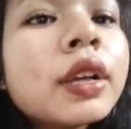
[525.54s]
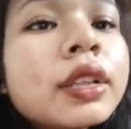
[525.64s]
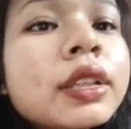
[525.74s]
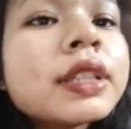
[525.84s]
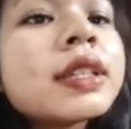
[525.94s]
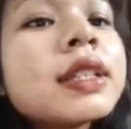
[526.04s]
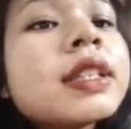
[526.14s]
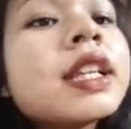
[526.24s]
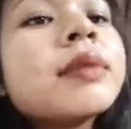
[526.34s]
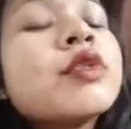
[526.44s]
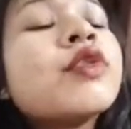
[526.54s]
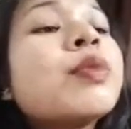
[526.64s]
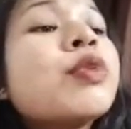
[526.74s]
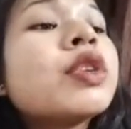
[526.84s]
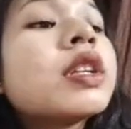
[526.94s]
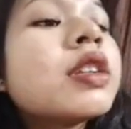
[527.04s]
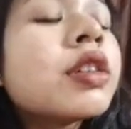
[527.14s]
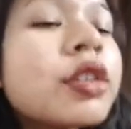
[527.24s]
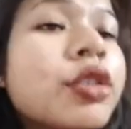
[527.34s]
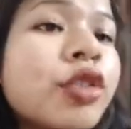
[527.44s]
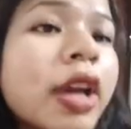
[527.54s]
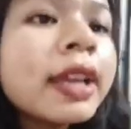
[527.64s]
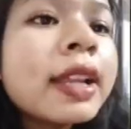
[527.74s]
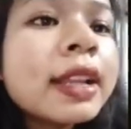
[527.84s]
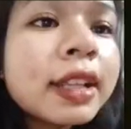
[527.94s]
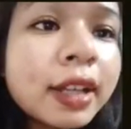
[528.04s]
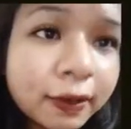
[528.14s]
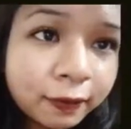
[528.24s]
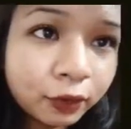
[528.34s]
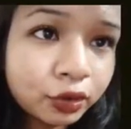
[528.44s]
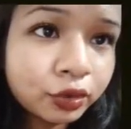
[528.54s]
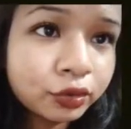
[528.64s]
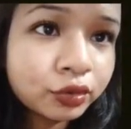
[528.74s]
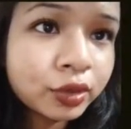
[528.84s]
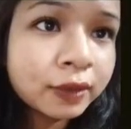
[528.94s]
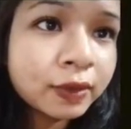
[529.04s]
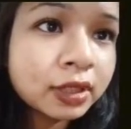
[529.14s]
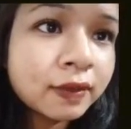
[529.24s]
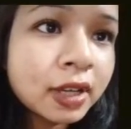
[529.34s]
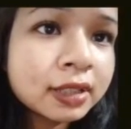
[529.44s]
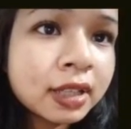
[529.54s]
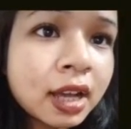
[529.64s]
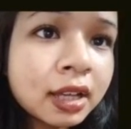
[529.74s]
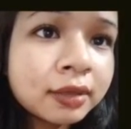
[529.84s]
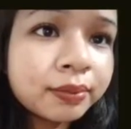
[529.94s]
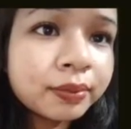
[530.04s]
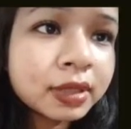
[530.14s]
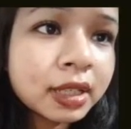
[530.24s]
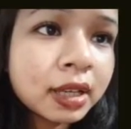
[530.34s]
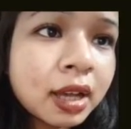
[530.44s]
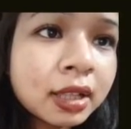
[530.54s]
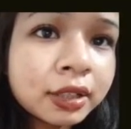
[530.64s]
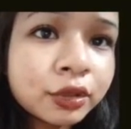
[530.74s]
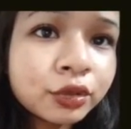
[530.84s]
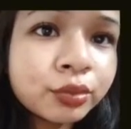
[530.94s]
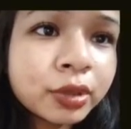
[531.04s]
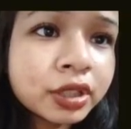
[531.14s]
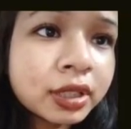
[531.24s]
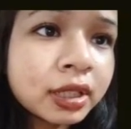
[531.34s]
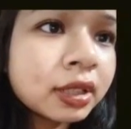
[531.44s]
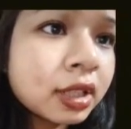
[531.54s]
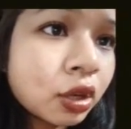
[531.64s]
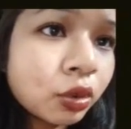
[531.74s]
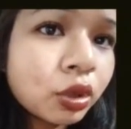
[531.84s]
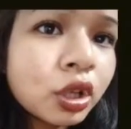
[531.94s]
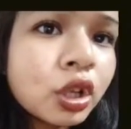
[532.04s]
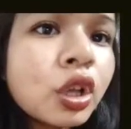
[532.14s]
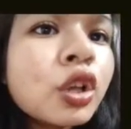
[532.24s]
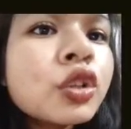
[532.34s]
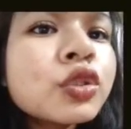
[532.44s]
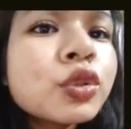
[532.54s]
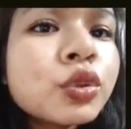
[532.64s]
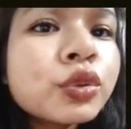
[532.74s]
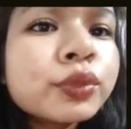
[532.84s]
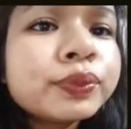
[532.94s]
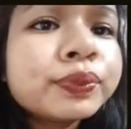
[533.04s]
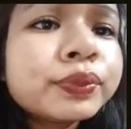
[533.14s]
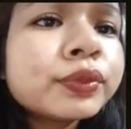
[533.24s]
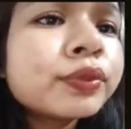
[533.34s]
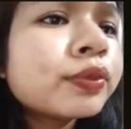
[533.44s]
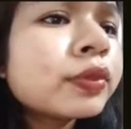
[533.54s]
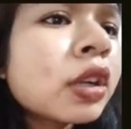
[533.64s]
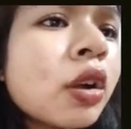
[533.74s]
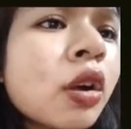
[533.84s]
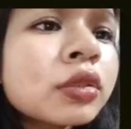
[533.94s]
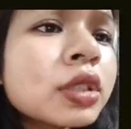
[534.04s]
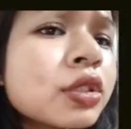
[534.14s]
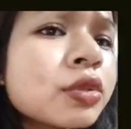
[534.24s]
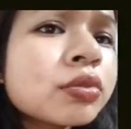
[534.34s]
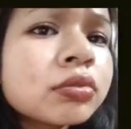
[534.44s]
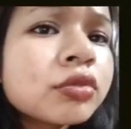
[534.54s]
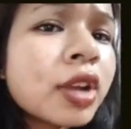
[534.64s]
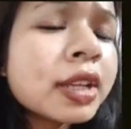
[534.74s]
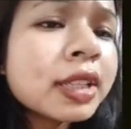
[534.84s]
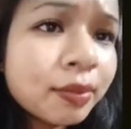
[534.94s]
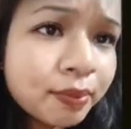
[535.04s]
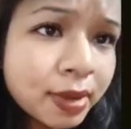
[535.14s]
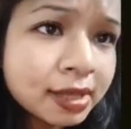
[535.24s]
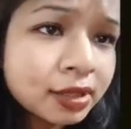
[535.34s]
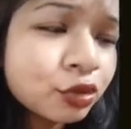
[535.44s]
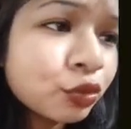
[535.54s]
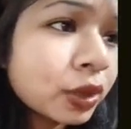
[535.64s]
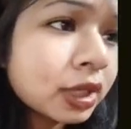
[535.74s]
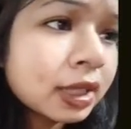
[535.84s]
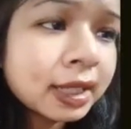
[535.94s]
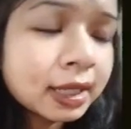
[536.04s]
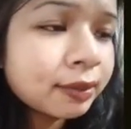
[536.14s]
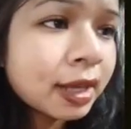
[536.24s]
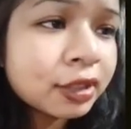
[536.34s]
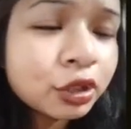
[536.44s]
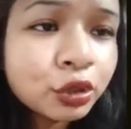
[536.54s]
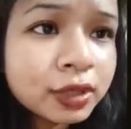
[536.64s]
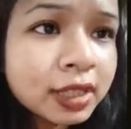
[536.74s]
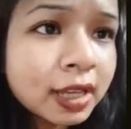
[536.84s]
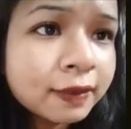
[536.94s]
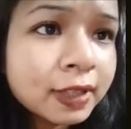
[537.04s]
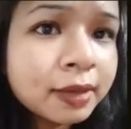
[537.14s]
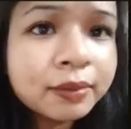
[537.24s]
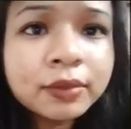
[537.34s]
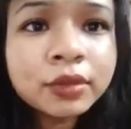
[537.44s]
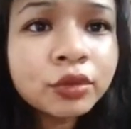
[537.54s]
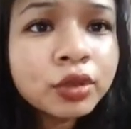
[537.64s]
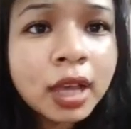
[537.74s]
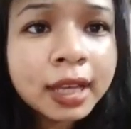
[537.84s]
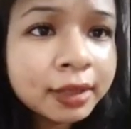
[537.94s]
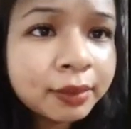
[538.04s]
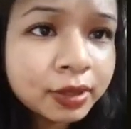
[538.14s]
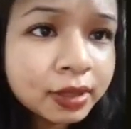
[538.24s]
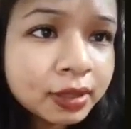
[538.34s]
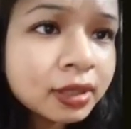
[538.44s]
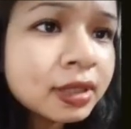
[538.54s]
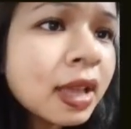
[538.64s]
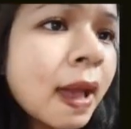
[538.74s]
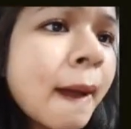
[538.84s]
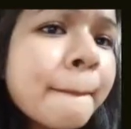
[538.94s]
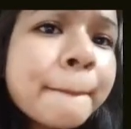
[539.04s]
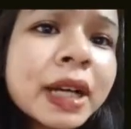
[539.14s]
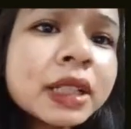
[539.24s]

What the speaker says: These are the names who were put at the trial at the Red Fort. That was Nawaz Khan, Seghal, and Gurubaksh Singh Dhillon. So the Congress tried their best to win the legal battle to save them, the INA prisoners, but